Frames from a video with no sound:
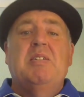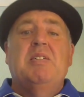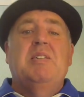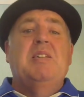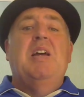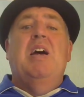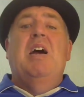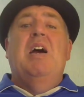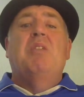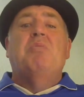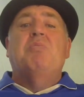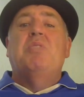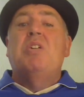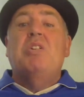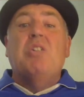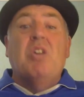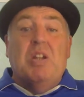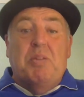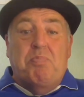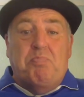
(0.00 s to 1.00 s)
No, you
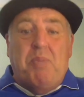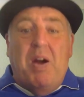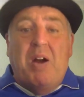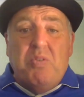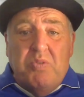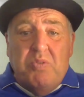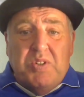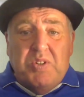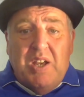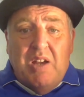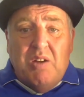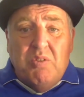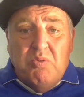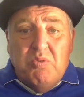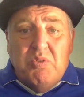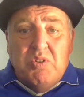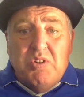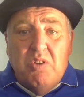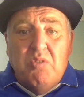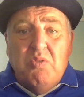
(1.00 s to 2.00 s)
got the
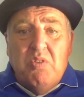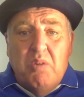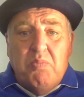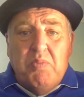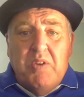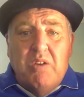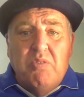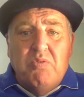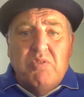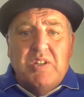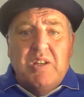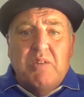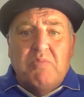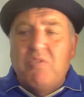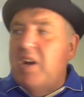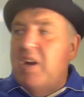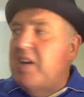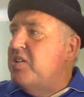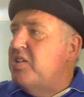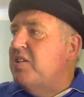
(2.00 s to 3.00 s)
bozos who abused him
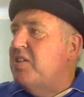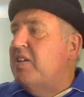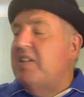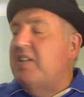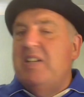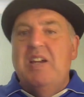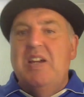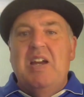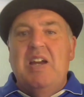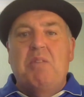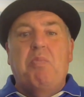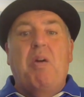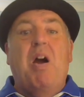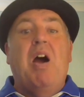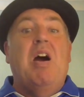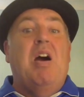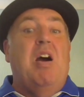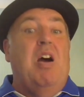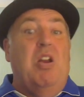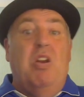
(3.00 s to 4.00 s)
racially, yeah, but
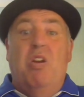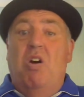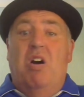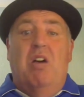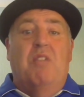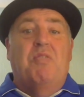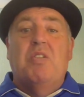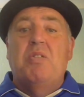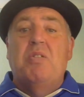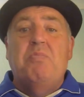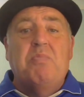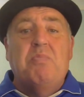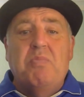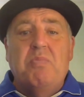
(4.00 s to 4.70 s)
a lot of them,